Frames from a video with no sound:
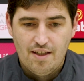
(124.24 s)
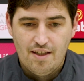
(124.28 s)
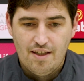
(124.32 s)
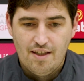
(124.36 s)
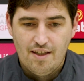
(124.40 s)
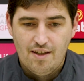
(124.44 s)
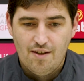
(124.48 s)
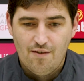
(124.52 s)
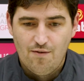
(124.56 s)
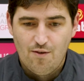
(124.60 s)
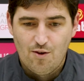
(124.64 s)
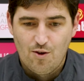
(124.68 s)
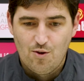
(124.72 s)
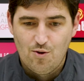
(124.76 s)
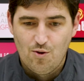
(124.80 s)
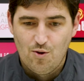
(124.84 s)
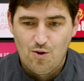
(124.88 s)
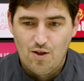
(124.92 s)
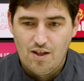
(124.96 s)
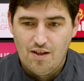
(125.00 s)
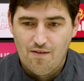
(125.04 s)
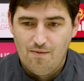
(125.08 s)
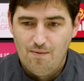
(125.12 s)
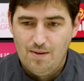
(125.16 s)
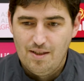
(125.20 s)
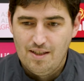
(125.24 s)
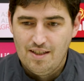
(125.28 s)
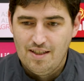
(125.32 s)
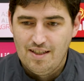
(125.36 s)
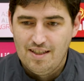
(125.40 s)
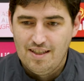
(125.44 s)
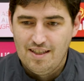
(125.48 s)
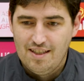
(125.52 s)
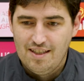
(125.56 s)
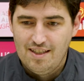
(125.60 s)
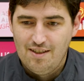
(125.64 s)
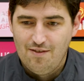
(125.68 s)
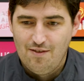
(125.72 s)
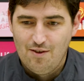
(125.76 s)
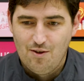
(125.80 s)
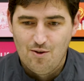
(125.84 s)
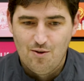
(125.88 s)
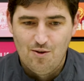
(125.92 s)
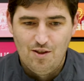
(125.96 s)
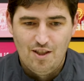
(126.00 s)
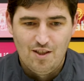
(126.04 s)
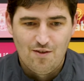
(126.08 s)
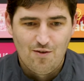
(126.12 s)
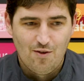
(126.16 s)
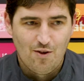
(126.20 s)
uh, for sure have been uh,
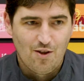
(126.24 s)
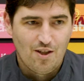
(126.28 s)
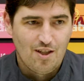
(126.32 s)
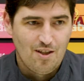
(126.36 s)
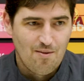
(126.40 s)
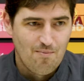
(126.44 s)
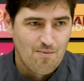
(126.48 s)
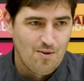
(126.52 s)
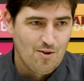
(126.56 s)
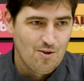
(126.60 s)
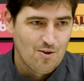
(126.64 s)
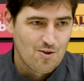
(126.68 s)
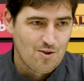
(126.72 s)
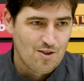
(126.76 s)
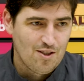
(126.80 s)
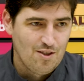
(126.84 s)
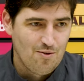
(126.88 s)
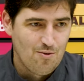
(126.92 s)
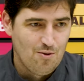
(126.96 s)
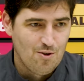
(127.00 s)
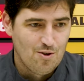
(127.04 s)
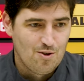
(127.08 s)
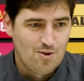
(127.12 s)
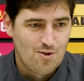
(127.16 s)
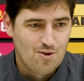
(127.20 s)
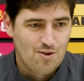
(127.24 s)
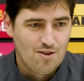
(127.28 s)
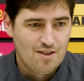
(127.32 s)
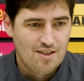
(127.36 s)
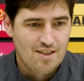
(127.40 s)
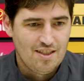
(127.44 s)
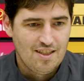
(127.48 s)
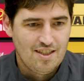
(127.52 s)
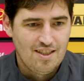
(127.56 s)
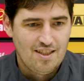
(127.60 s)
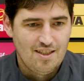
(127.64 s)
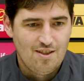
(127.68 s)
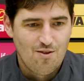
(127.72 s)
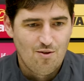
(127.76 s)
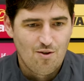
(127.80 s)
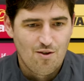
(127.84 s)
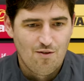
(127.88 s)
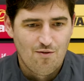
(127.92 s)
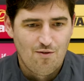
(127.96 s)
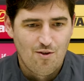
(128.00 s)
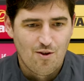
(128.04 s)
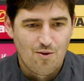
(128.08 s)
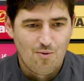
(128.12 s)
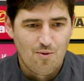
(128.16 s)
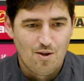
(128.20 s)
difficult days for him because he was uh,
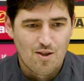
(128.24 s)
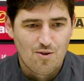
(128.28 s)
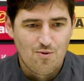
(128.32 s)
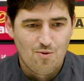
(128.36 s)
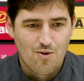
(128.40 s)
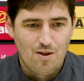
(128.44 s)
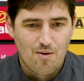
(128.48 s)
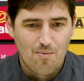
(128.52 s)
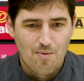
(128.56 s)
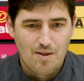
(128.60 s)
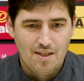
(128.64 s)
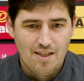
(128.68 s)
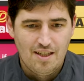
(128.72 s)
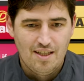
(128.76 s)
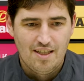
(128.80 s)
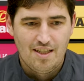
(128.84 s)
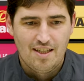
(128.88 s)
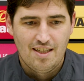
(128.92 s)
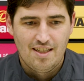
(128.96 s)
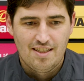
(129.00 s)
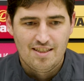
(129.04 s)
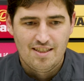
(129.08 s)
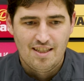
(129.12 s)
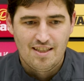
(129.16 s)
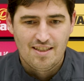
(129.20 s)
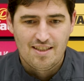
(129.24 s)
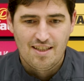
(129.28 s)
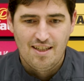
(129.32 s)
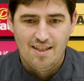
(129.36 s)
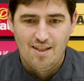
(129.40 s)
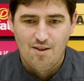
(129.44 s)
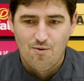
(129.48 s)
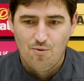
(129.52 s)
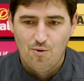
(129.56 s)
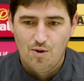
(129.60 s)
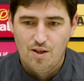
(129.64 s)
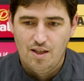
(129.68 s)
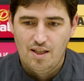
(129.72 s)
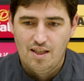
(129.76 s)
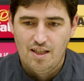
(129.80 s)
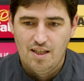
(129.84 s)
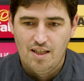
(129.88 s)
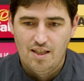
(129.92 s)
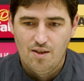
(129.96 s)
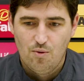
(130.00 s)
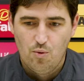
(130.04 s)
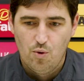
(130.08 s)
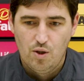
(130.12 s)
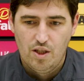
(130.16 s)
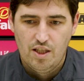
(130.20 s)
looking forward to come here and start training with the
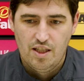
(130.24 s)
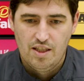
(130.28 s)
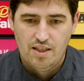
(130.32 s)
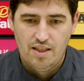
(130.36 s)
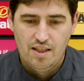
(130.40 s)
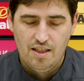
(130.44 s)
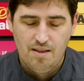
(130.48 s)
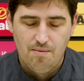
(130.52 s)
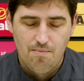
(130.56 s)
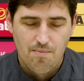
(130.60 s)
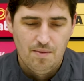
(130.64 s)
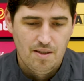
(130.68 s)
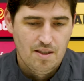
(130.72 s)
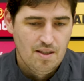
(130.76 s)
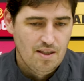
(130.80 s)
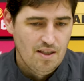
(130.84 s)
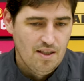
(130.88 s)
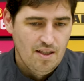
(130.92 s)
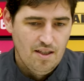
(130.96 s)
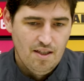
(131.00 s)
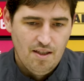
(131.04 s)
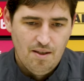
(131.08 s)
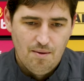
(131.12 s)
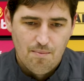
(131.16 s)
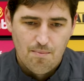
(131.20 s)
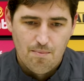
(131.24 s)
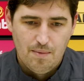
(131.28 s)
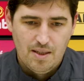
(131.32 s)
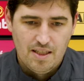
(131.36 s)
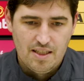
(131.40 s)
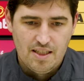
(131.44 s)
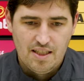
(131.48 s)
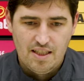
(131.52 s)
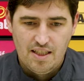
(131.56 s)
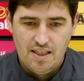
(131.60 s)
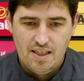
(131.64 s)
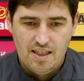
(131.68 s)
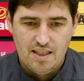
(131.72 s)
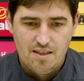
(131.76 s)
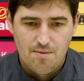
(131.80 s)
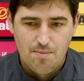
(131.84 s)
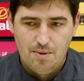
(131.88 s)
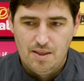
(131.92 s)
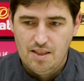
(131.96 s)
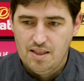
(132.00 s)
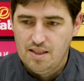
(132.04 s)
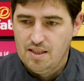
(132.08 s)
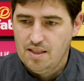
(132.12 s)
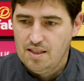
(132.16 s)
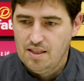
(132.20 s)
with the team, but he has
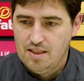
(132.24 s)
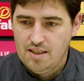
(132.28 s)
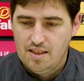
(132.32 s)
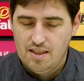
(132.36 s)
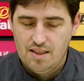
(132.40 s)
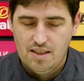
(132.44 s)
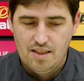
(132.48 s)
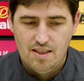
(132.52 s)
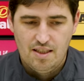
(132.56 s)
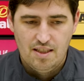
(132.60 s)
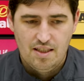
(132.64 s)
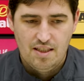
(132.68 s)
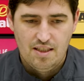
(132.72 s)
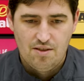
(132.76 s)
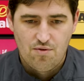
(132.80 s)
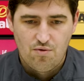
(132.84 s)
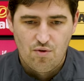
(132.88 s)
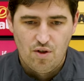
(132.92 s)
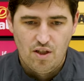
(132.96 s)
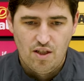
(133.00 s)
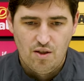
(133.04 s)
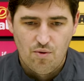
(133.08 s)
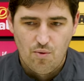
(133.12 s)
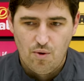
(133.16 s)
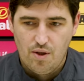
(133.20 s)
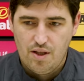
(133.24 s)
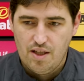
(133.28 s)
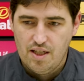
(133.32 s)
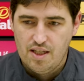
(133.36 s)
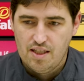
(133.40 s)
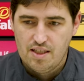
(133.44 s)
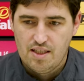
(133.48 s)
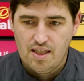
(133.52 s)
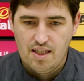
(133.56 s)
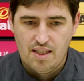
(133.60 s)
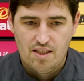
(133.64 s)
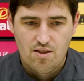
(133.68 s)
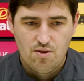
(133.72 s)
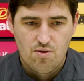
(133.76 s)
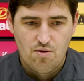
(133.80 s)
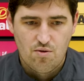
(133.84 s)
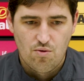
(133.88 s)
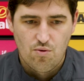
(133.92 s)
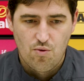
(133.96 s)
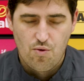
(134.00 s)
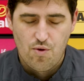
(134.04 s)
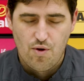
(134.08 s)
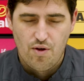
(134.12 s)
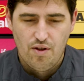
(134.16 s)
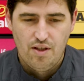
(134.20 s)
been uh, training with us last
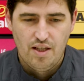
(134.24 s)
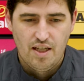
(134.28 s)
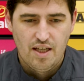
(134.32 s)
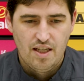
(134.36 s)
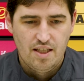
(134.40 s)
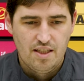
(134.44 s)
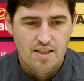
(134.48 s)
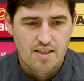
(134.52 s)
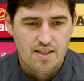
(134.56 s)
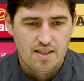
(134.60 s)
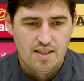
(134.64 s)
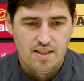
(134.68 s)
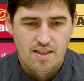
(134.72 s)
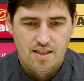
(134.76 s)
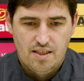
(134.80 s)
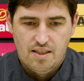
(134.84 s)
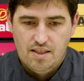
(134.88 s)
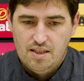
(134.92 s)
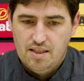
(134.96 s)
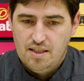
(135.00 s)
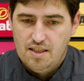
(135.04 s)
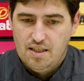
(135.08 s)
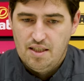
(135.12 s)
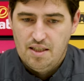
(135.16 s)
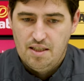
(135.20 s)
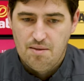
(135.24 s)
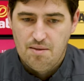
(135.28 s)
two three days and uh,